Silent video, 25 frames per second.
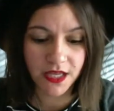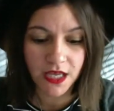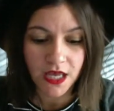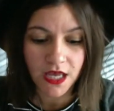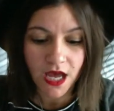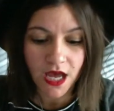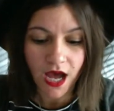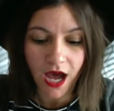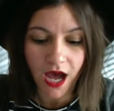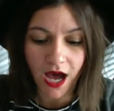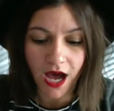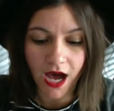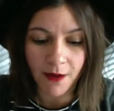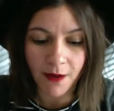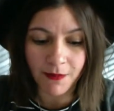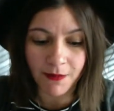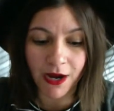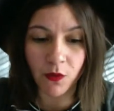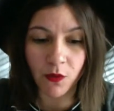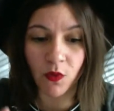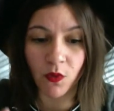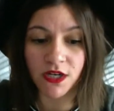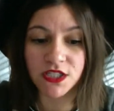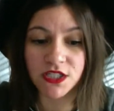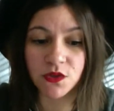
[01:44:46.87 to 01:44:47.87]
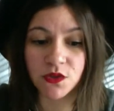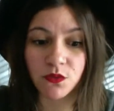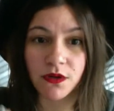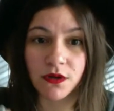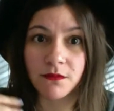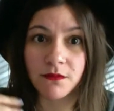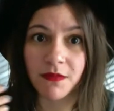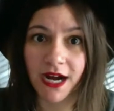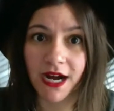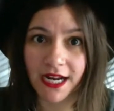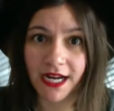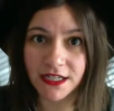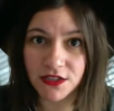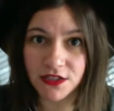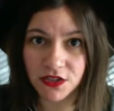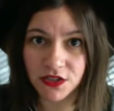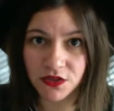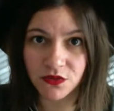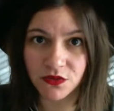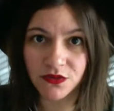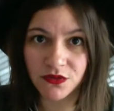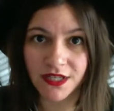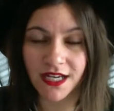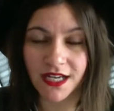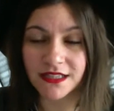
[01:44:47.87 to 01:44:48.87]
Um, I want to remind you
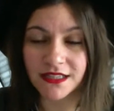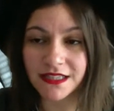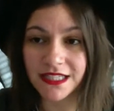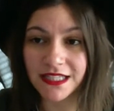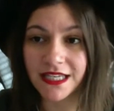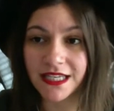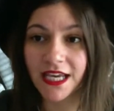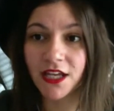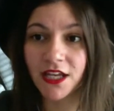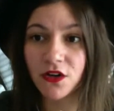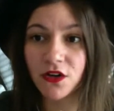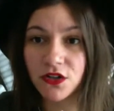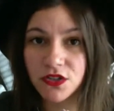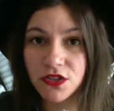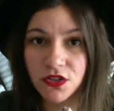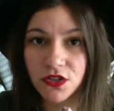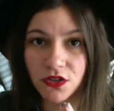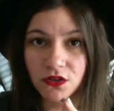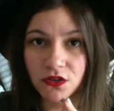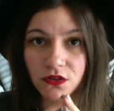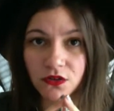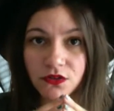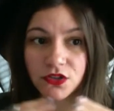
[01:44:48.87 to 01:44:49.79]
that the inner circle,